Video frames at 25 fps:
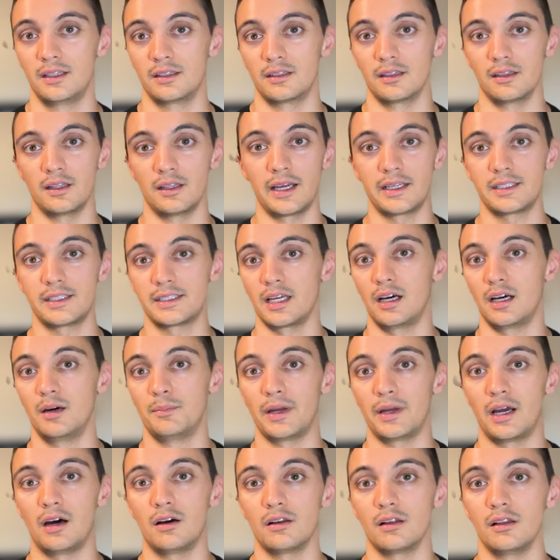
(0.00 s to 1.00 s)
The likes
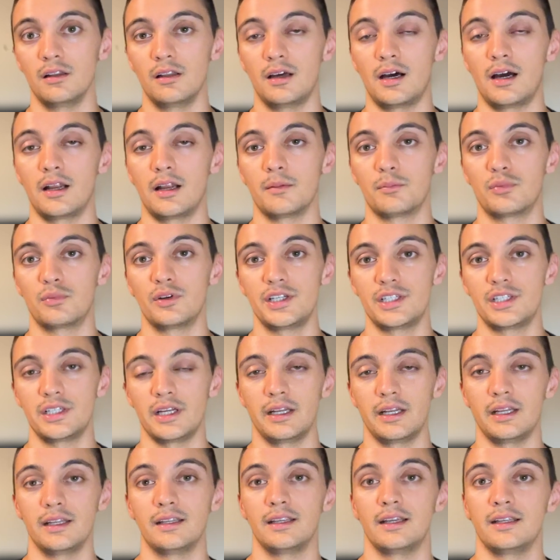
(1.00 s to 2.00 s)
help out a lot.
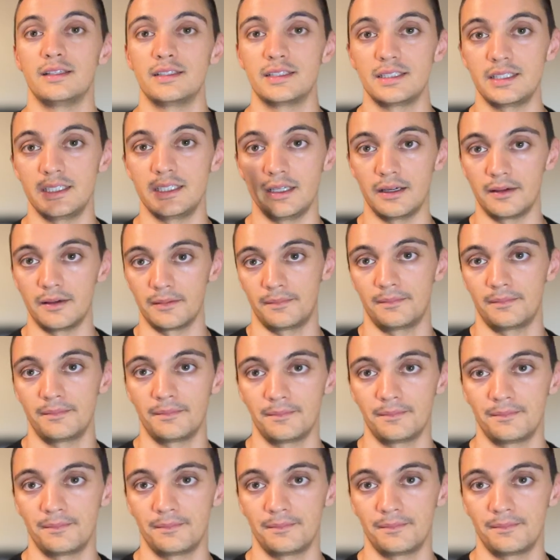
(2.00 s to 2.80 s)
Appreciate it and see ya.